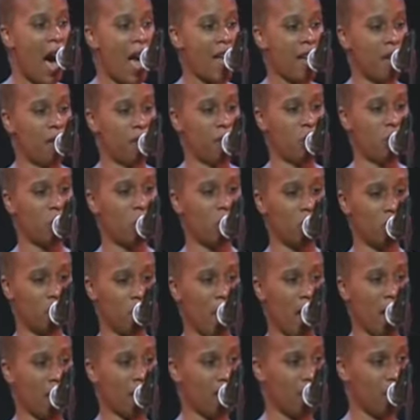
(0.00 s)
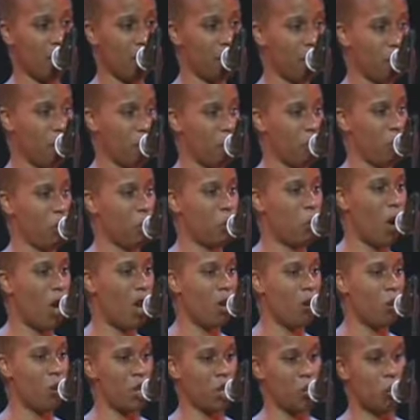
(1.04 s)
have taught myself to
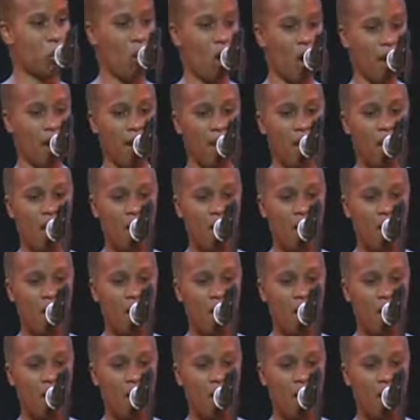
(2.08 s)
swallow it one